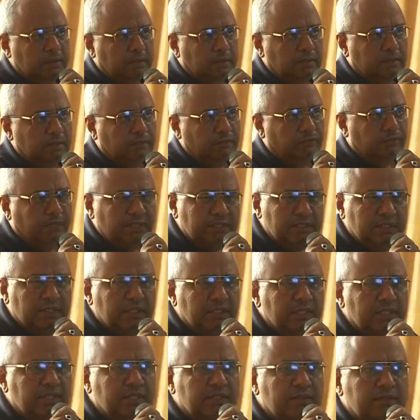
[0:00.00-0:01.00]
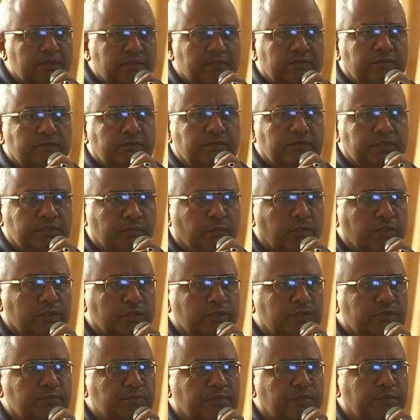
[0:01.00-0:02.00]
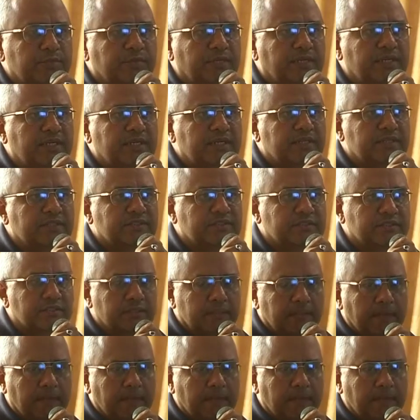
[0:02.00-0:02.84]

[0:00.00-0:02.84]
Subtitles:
one thing which bothers my mind is